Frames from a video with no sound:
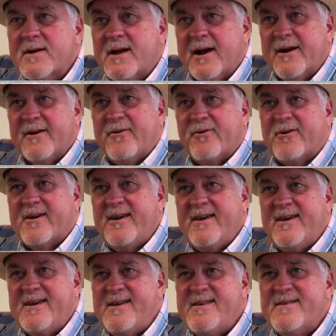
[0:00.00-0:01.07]
Carol
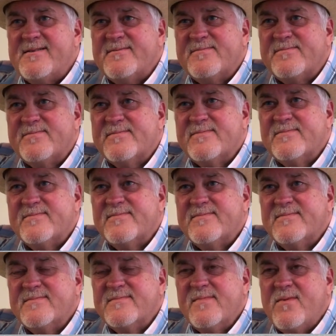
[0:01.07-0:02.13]
Keene.
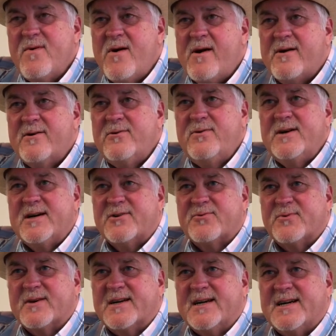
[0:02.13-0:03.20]
Who
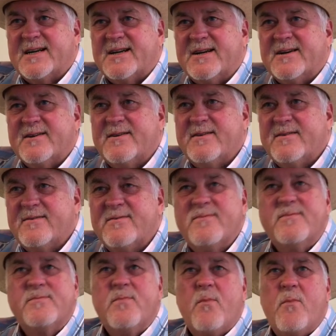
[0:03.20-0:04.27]
else we got here?
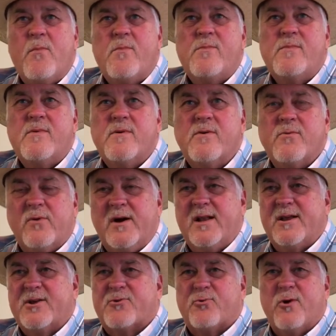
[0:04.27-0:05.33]

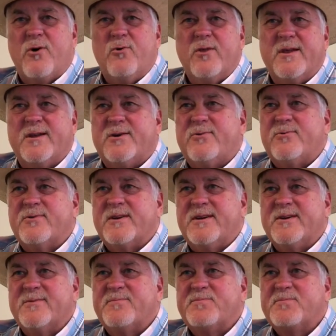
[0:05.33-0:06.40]
Well, it's rolling on
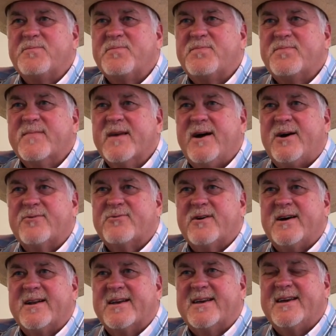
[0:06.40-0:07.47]
here. I'll
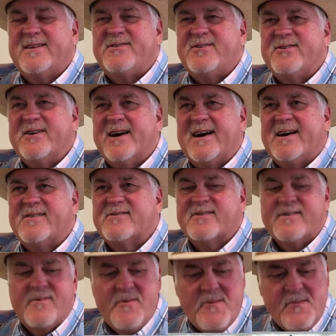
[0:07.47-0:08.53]
try to catch you guys.